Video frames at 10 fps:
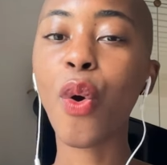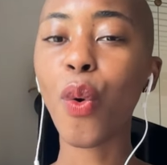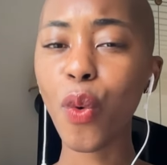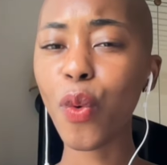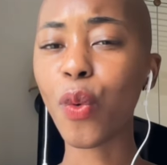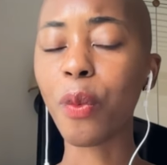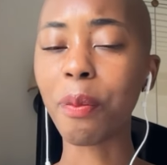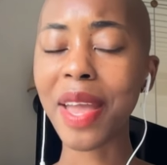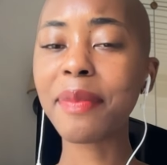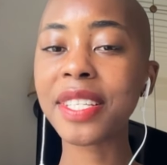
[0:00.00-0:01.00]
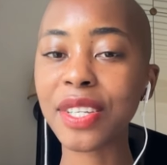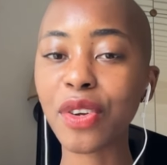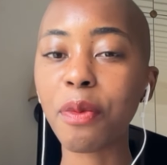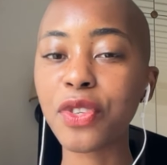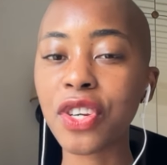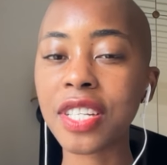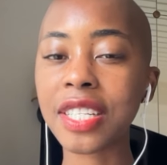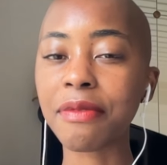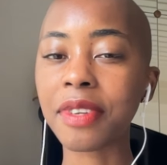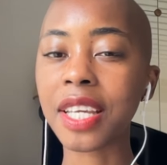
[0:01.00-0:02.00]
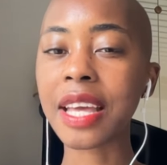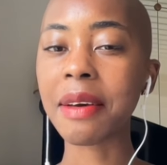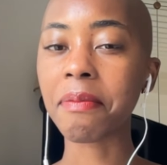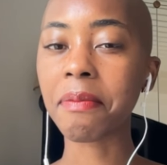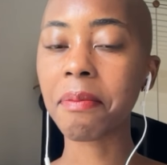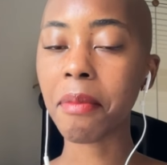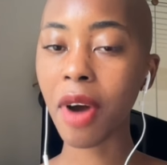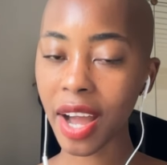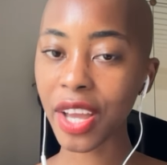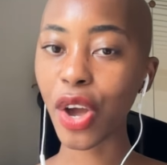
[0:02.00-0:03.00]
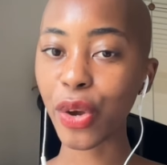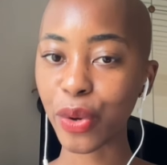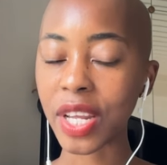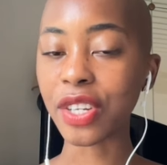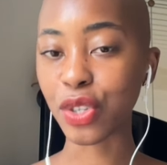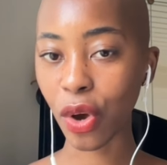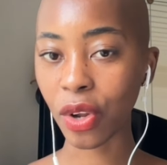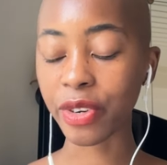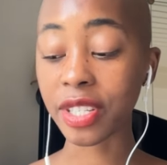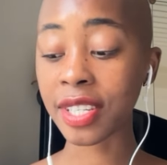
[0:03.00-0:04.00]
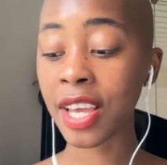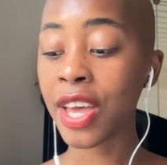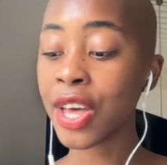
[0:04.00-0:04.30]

oh, maybe it's an opportunity for look at my own intolerance.